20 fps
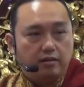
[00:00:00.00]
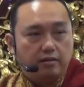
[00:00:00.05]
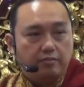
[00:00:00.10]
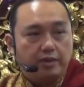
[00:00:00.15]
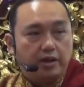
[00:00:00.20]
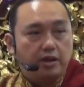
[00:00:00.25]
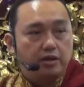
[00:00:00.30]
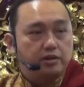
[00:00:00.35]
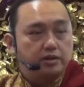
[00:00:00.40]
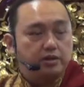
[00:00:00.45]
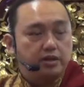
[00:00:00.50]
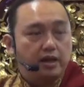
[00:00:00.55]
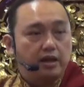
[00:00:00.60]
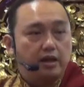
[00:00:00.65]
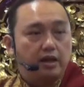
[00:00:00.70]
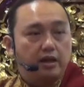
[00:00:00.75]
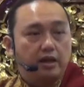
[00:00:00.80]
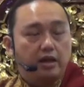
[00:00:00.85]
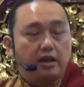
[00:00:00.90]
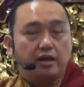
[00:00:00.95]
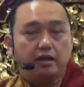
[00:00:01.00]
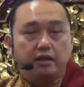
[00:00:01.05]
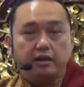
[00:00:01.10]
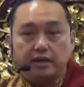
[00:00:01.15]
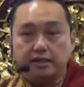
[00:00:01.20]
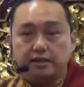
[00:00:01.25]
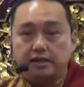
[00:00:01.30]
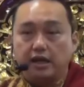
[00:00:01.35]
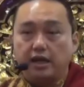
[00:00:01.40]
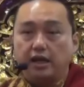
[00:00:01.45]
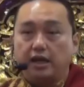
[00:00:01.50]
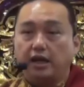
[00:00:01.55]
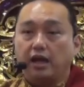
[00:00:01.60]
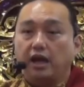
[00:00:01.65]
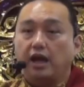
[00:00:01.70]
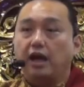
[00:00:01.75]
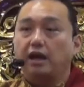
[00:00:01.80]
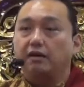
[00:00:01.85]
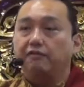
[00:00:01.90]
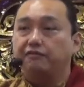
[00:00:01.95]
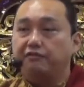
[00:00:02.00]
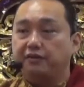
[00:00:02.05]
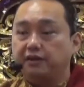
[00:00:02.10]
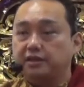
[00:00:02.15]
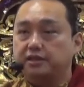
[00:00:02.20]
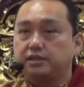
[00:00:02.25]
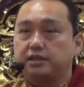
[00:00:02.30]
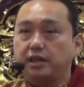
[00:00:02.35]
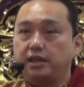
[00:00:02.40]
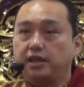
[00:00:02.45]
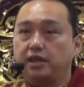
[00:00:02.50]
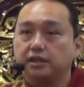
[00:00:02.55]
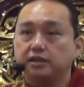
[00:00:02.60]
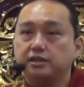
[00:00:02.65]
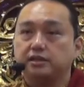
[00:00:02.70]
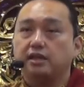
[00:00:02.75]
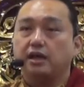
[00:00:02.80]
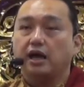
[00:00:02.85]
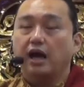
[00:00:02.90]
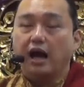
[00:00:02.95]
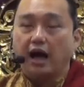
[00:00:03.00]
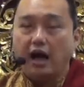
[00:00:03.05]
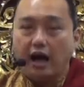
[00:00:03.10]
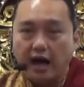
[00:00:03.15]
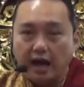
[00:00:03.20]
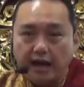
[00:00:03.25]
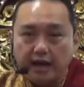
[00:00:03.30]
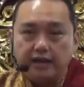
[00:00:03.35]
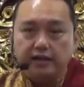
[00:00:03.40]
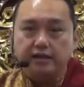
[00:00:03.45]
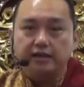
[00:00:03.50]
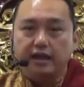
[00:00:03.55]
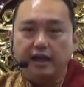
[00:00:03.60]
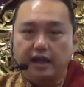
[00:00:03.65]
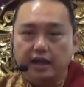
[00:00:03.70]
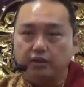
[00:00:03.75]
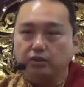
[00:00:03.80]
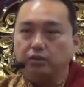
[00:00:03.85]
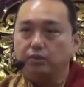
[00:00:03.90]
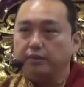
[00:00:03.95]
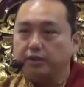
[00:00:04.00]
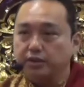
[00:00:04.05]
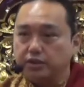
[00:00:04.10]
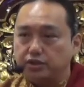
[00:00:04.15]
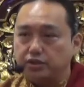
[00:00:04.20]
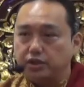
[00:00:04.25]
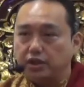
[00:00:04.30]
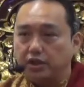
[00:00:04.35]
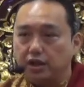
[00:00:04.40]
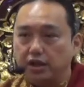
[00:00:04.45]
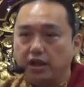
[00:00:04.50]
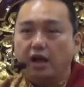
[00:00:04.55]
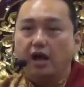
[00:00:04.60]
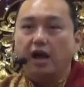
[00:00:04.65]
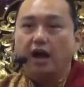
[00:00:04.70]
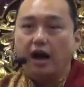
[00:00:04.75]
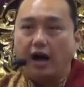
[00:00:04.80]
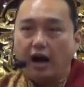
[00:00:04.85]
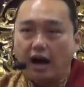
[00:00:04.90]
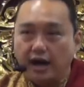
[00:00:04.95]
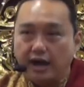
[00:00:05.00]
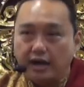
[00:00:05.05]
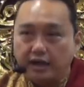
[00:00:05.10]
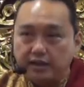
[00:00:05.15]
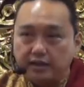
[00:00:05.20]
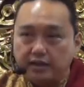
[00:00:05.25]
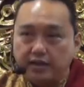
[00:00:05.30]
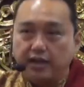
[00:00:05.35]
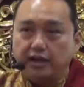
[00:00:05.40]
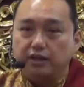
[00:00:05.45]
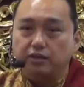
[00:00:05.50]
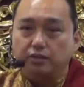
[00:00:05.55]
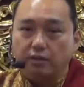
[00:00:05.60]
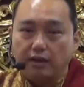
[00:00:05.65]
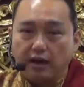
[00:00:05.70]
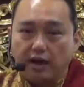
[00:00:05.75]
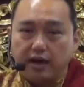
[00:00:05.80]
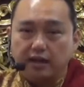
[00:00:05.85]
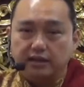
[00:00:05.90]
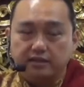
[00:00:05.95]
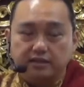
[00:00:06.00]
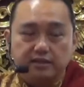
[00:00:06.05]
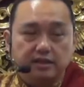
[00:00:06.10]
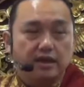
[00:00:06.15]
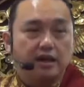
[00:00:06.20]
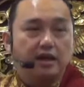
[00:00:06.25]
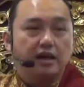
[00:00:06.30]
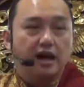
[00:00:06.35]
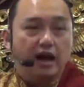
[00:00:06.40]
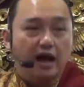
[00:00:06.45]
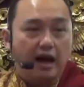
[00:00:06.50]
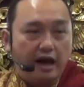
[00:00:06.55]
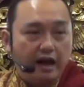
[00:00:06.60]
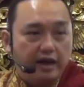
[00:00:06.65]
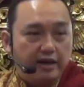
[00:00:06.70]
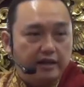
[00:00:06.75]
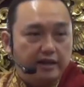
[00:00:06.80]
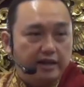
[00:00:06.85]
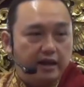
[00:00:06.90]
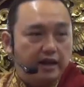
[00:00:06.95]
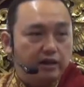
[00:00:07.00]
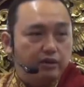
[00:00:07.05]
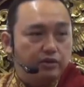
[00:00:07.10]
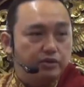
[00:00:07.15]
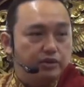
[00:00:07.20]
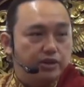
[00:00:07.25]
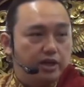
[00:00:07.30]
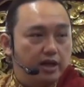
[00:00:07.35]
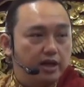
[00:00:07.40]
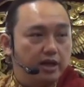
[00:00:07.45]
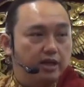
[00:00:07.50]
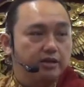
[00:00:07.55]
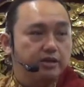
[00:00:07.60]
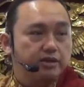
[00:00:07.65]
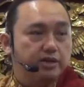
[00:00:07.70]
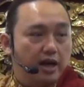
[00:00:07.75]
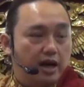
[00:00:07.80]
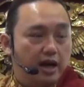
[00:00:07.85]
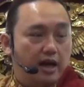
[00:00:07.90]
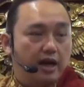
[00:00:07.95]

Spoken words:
Because they say, first thing is, I dare to question. I dare to ask. I dare to challenge.